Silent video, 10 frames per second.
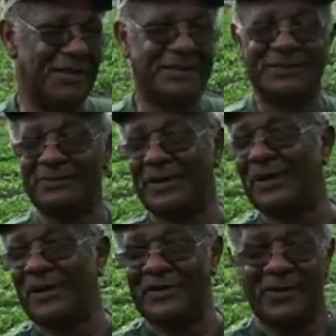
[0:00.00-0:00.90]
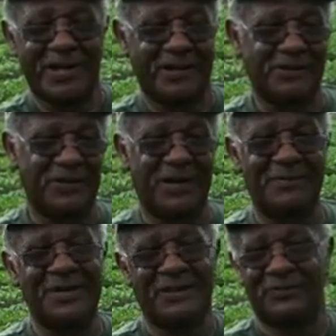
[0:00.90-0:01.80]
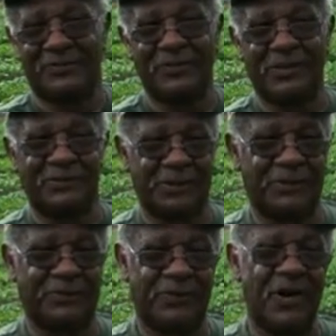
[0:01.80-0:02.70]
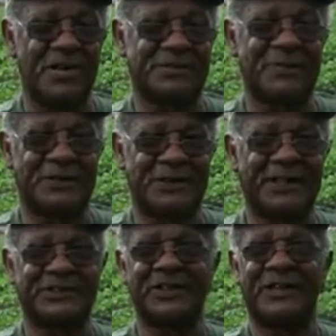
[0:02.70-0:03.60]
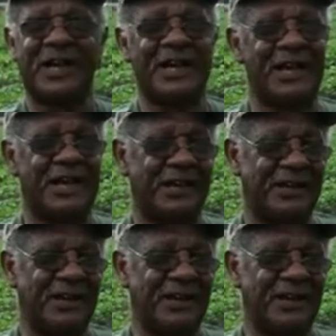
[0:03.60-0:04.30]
is to be on radio. With the voice, my diction I had.